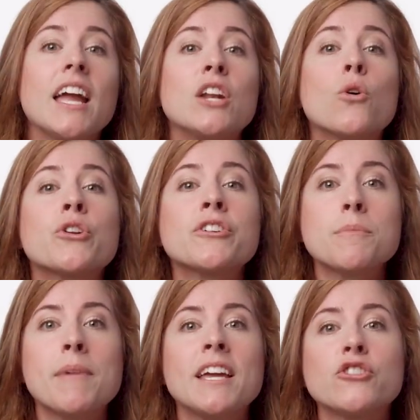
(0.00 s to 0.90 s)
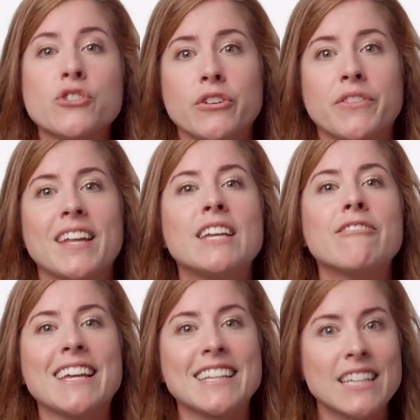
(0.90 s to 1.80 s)
in order to make sure that
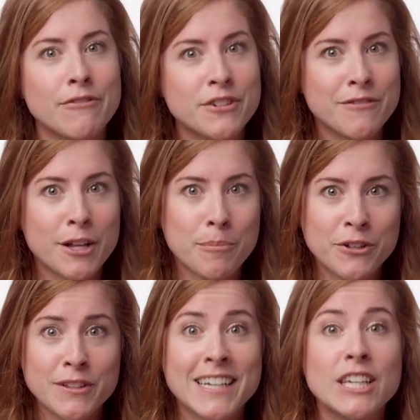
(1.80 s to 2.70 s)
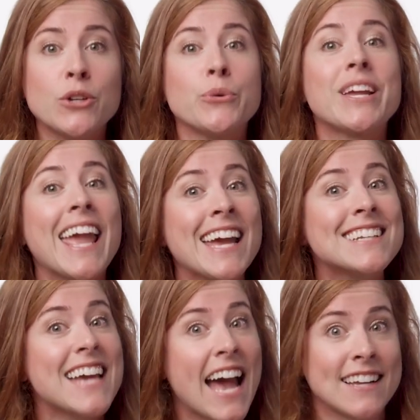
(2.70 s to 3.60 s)
even a clever developer like you
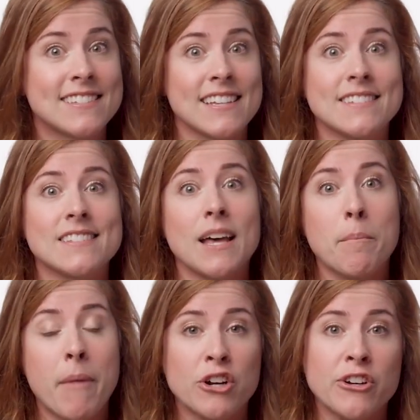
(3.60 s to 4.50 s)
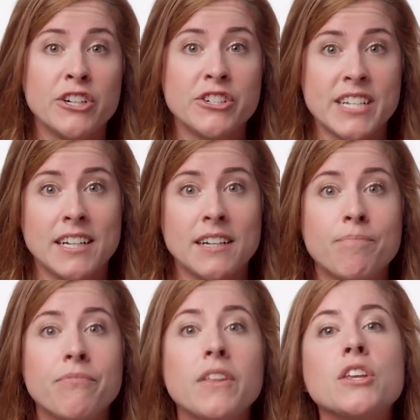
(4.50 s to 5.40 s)
can't access that moderator data,
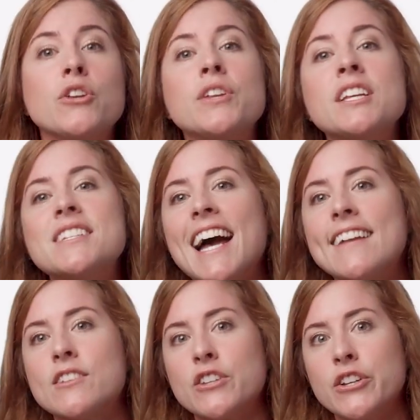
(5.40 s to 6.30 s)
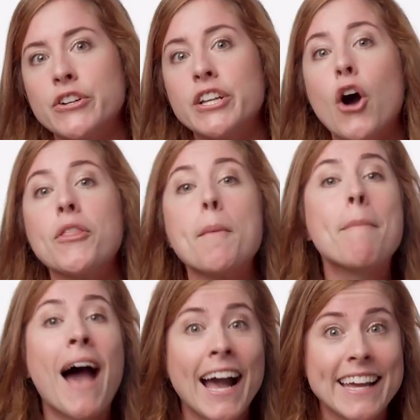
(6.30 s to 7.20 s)
you need to add security on the
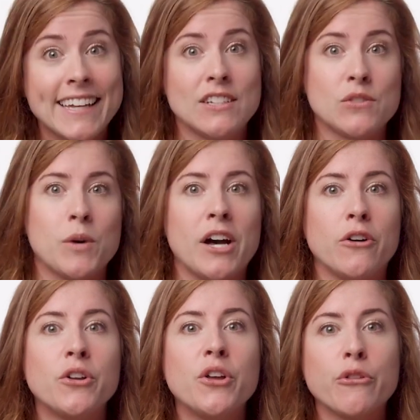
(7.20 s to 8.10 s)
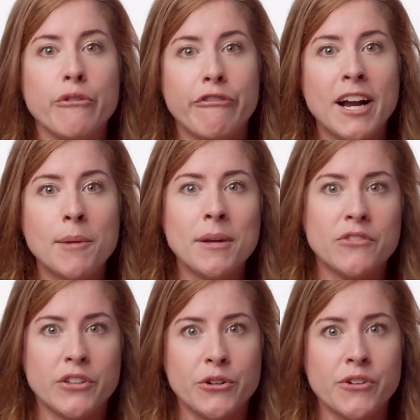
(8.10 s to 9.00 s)
back end as well through Firebase
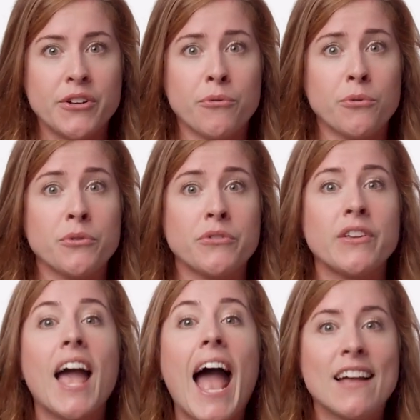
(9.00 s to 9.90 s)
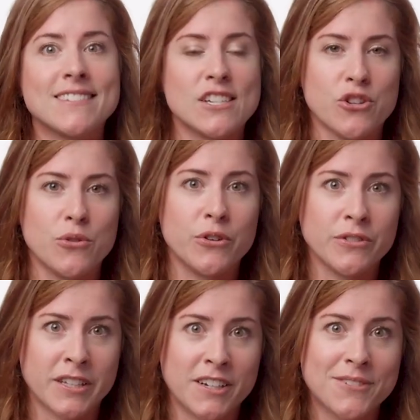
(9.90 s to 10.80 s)
security rules, as I showed
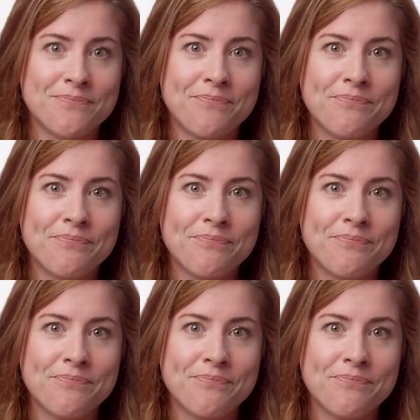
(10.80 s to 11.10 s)
earlier.